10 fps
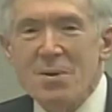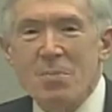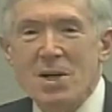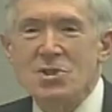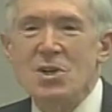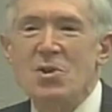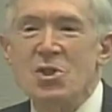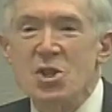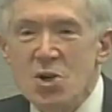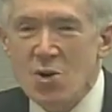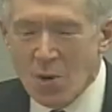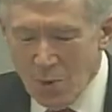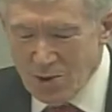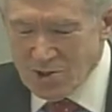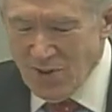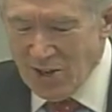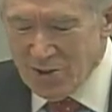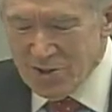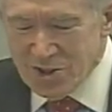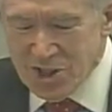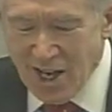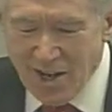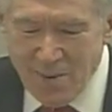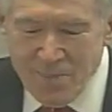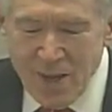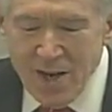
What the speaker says: President Theodore Roosevelt said,